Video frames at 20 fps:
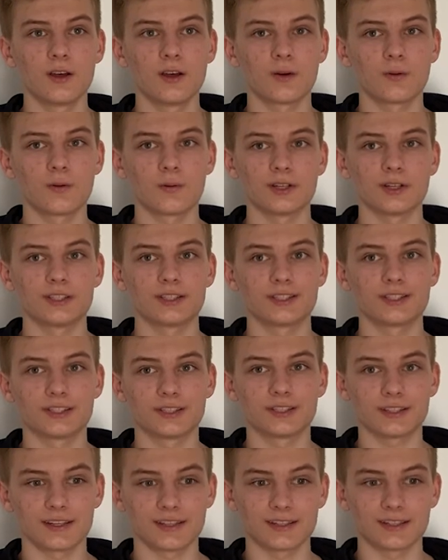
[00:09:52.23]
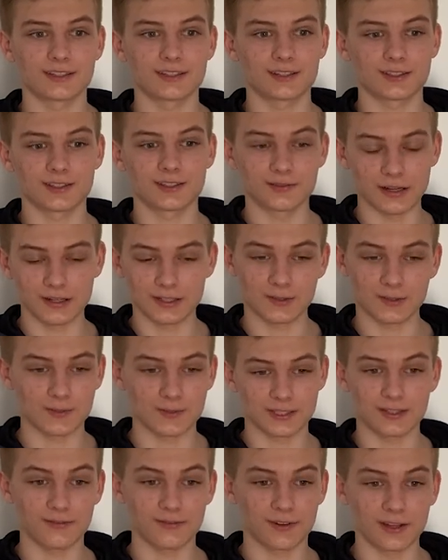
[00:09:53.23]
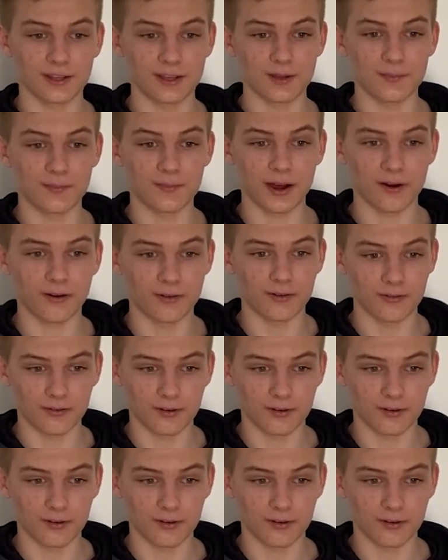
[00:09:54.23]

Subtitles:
which is specifically about